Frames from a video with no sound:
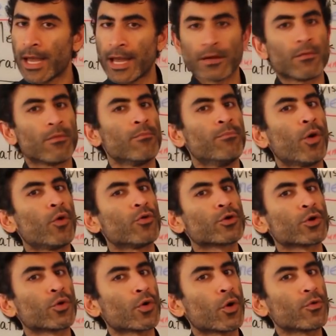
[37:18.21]
and
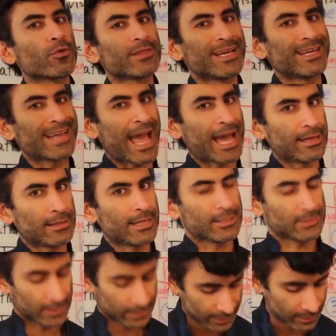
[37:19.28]
bone growth in
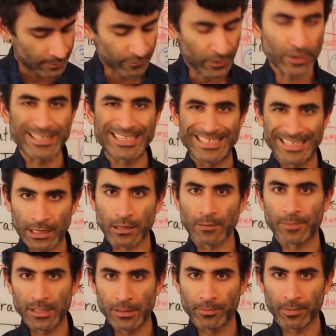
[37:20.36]
adolescence, in very
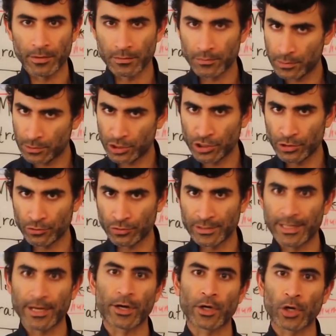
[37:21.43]
young people,
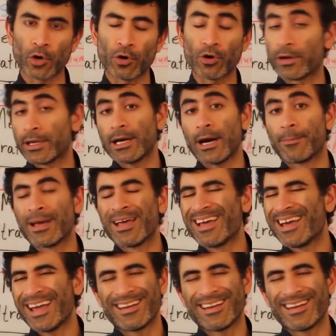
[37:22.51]
children that are growing up.